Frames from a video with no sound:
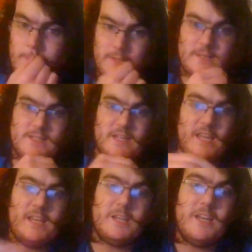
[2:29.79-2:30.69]
Because it
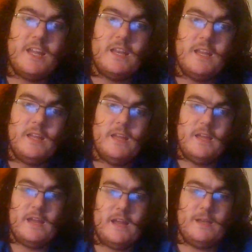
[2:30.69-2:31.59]
heated it
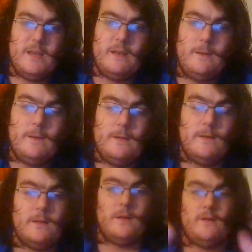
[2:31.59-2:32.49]
and it
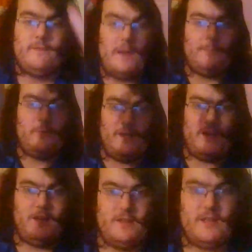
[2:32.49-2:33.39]

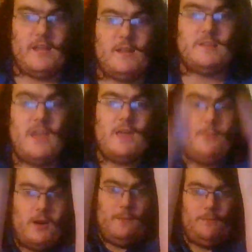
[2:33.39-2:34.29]
evaporated. It came
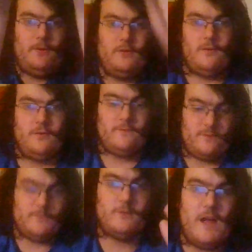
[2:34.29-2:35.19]
up
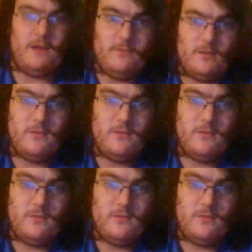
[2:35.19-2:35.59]
from the ground.